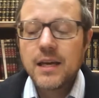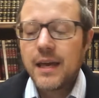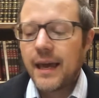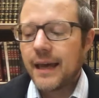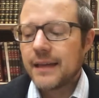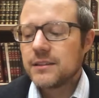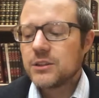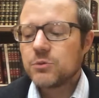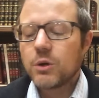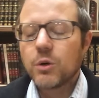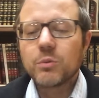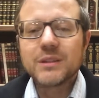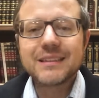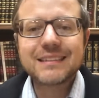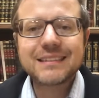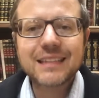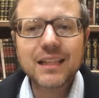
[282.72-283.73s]
and what we
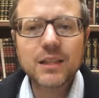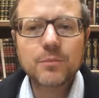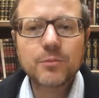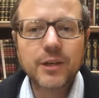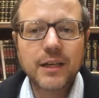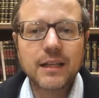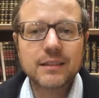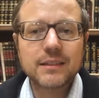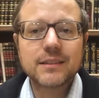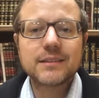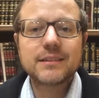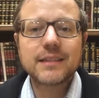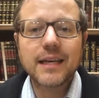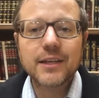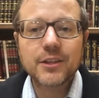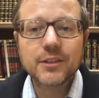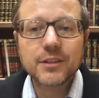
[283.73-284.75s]
celebrate on the
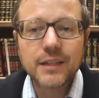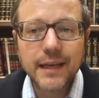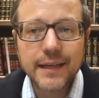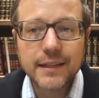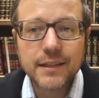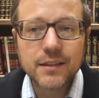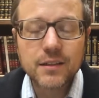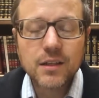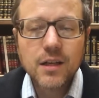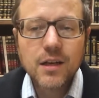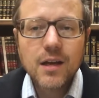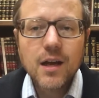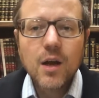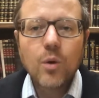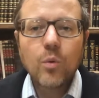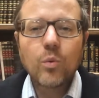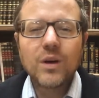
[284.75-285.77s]
Seder night
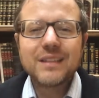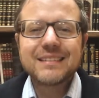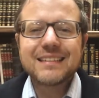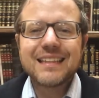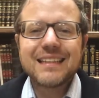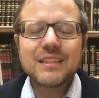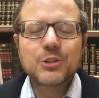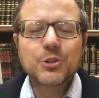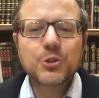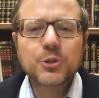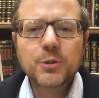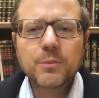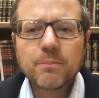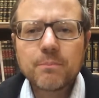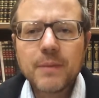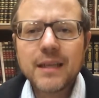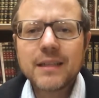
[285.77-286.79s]
was the
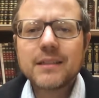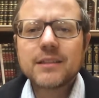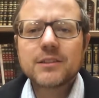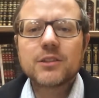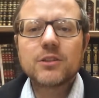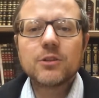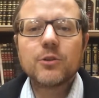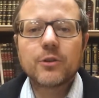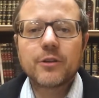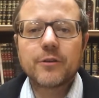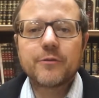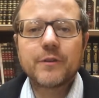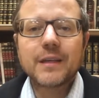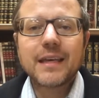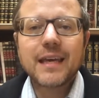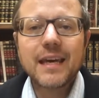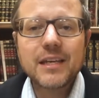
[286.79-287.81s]
tremendous
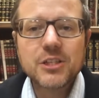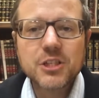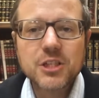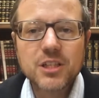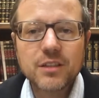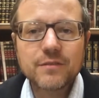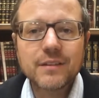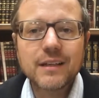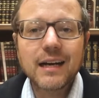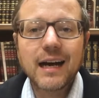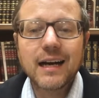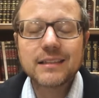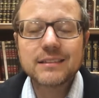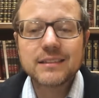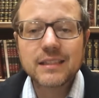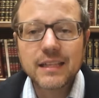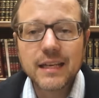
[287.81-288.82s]
glorification of
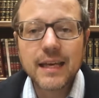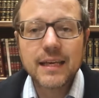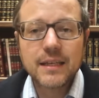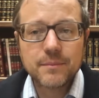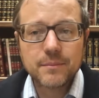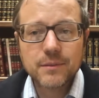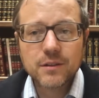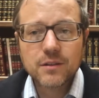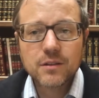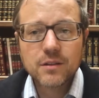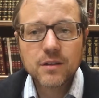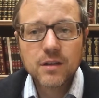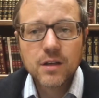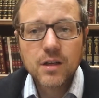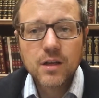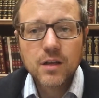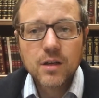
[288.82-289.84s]
God's name,
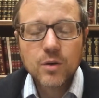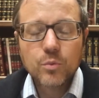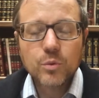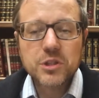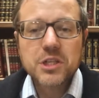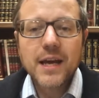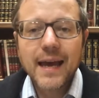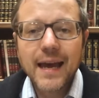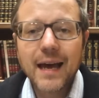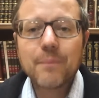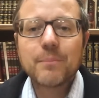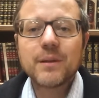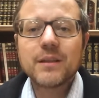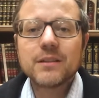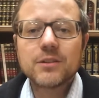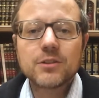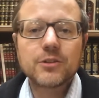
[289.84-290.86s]
which
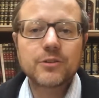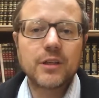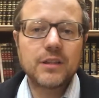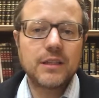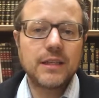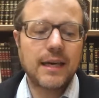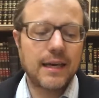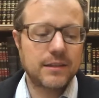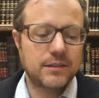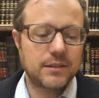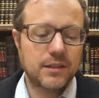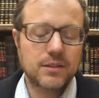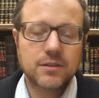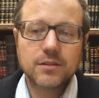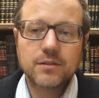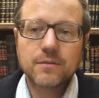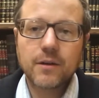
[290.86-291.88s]
happened during the Exodus.
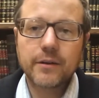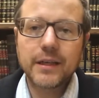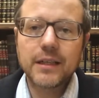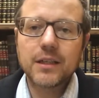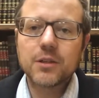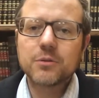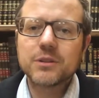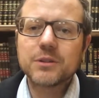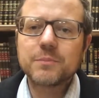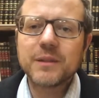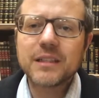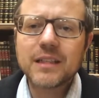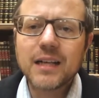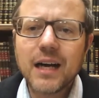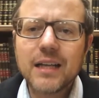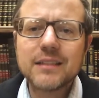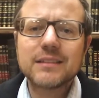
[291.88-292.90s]
All right? In other words,
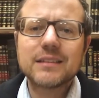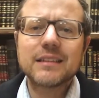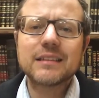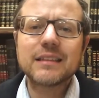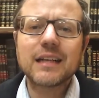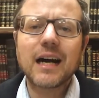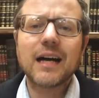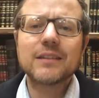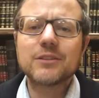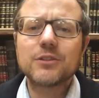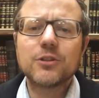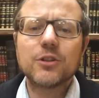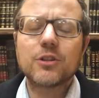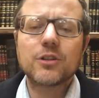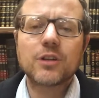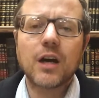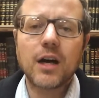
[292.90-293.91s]
because God
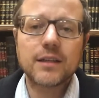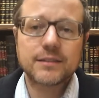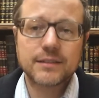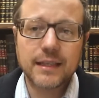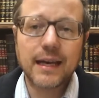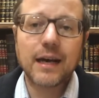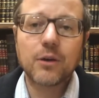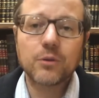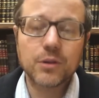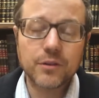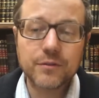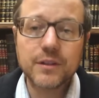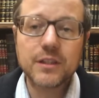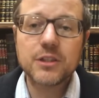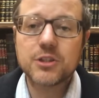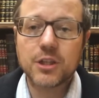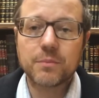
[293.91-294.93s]
took us out of
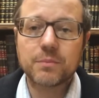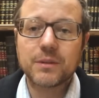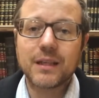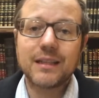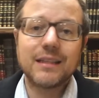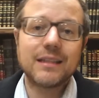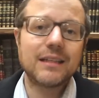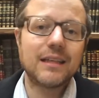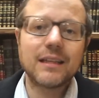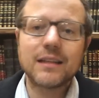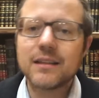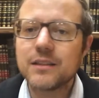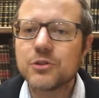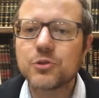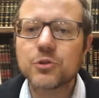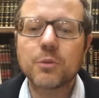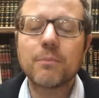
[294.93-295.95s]
Egypt in the
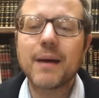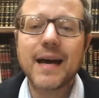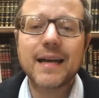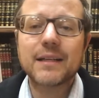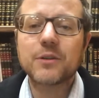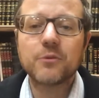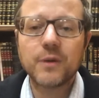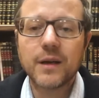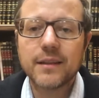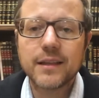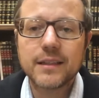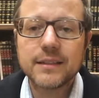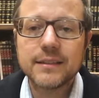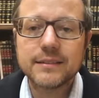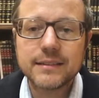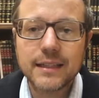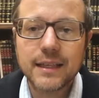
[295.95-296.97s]
dramatic way that
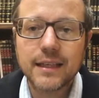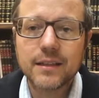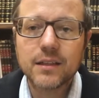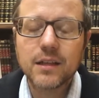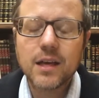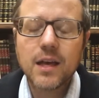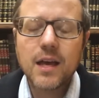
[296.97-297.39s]
he did,